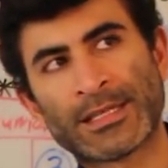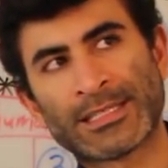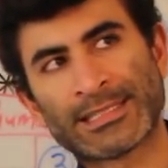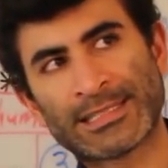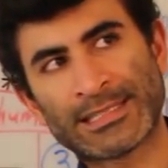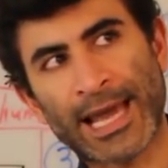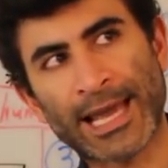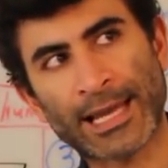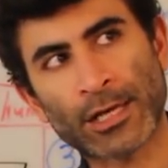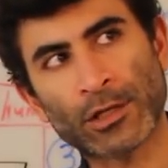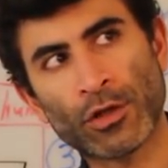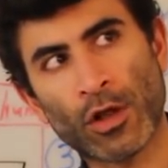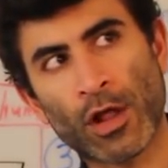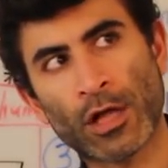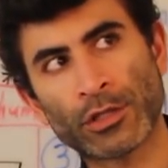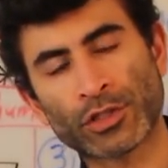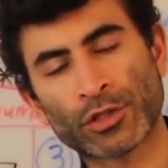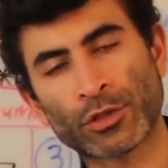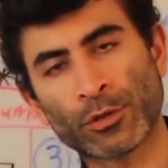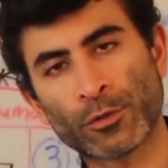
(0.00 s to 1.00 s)

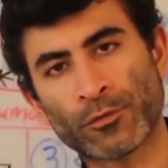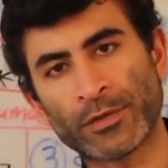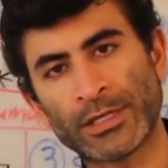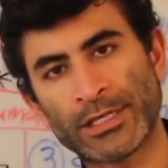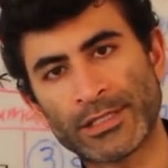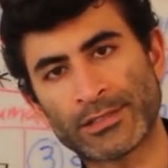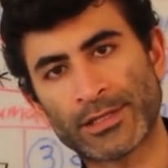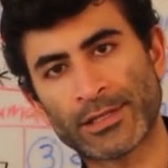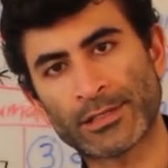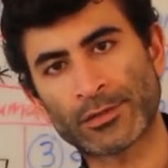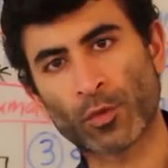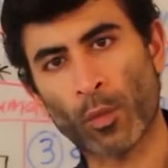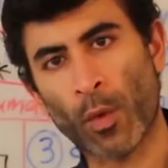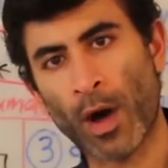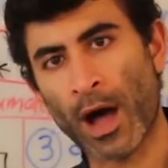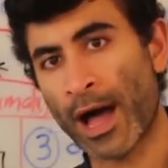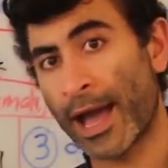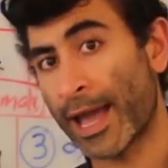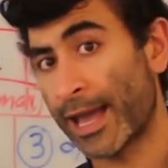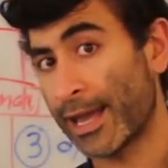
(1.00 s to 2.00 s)
psychological reasons
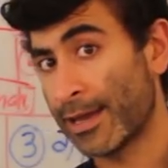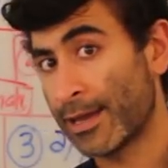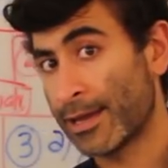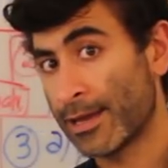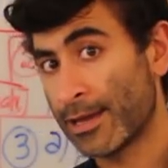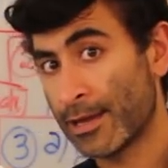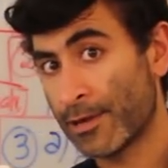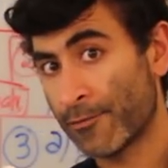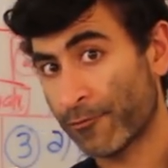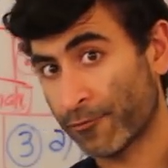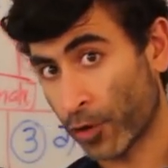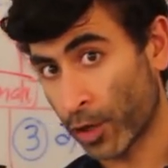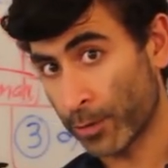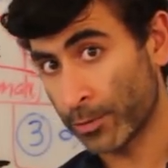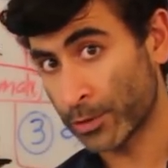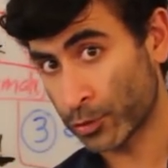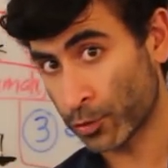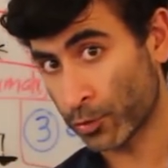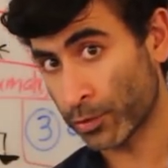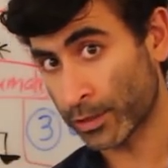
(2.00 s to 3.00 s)
why
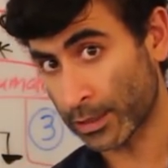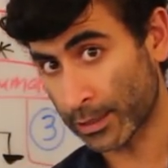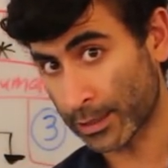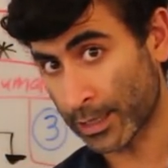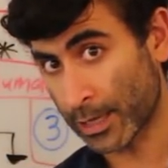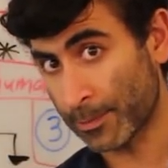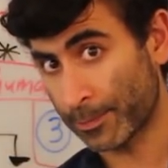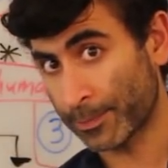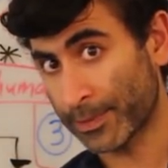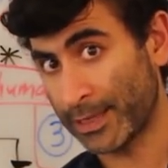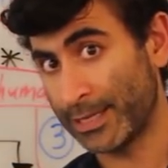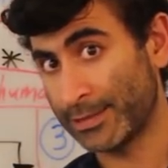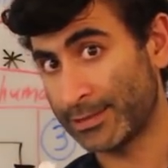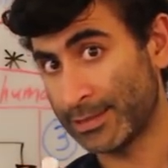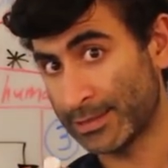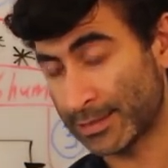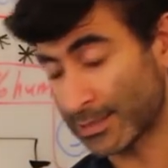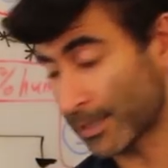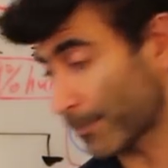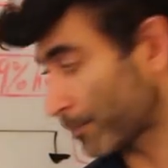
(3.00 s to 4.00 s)
pharmaceutical
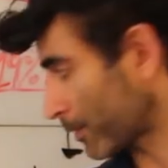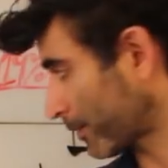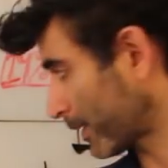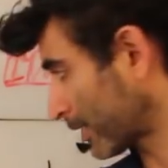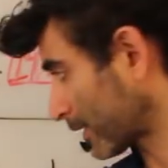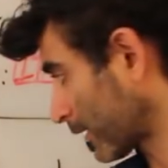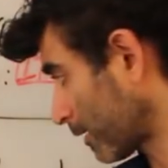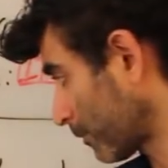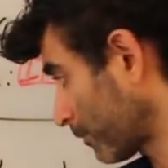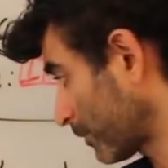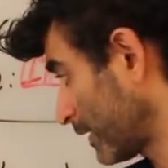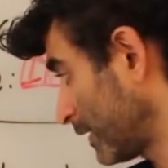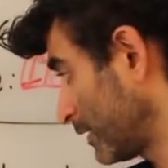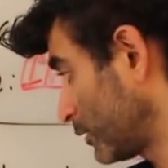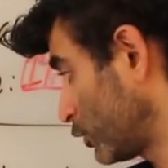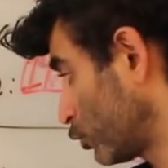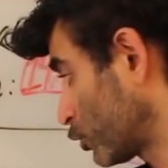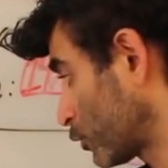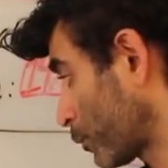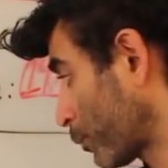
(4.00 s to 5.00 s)
companies and supplement
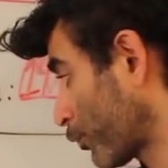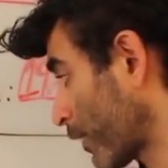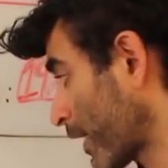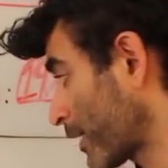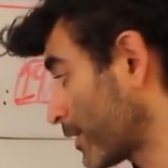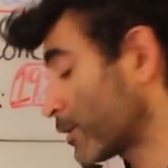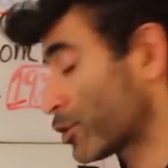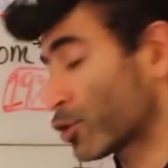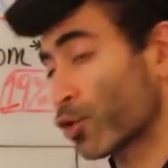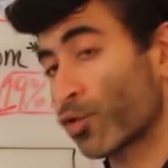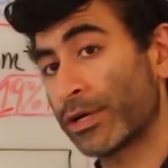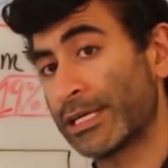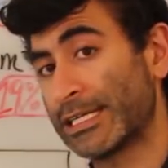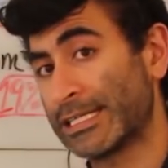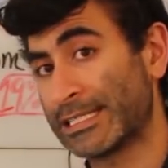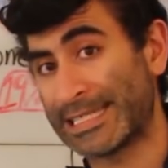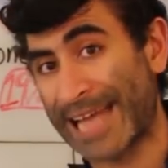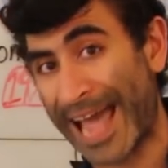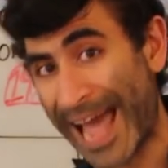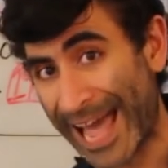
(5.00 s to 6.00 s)
companies use
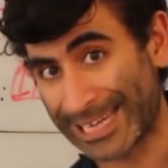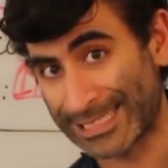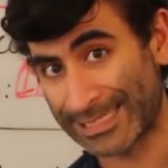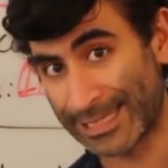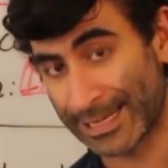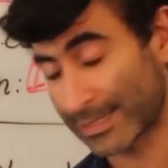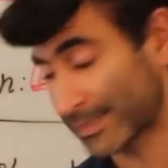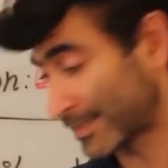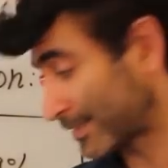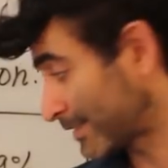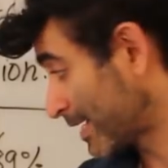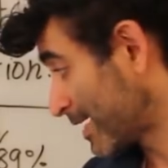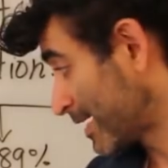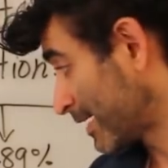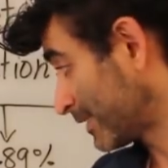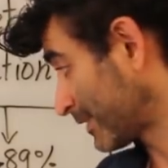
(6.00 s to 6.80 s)
predatory tactics